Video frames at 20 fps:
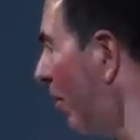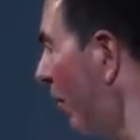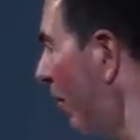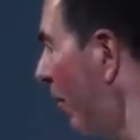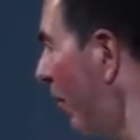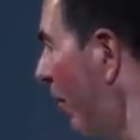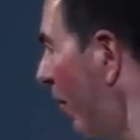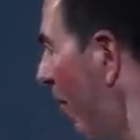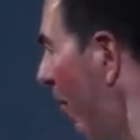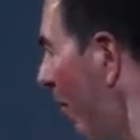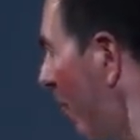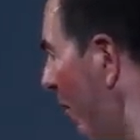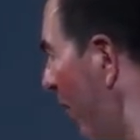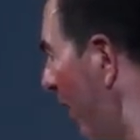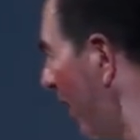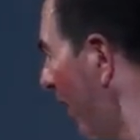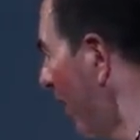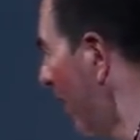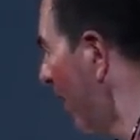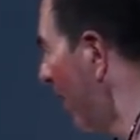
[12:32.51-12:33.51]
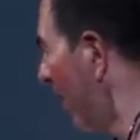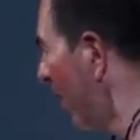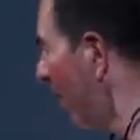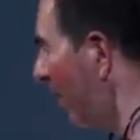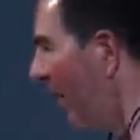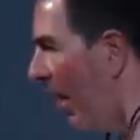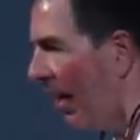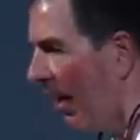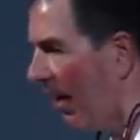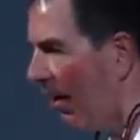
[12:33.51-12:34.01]
suits us, we
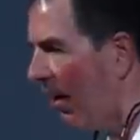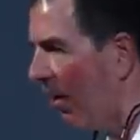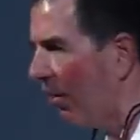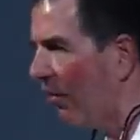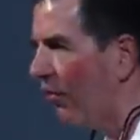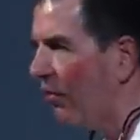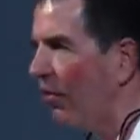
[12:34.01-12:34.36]
let it go.